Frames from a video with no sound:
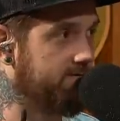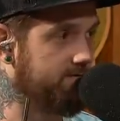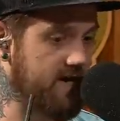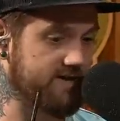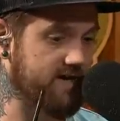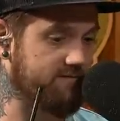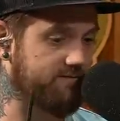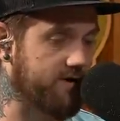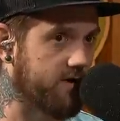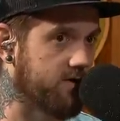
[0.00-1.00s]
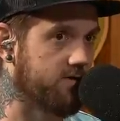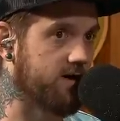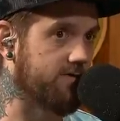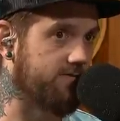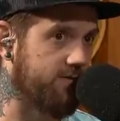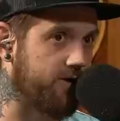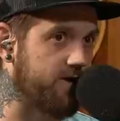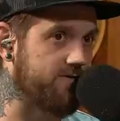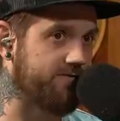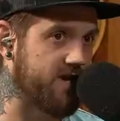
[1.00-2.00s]
has a vertical of
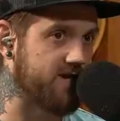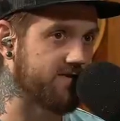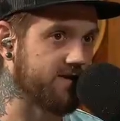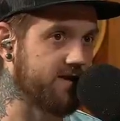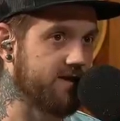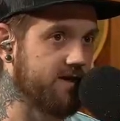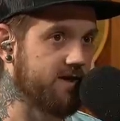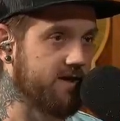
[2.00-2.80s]
30 feet. Yeah.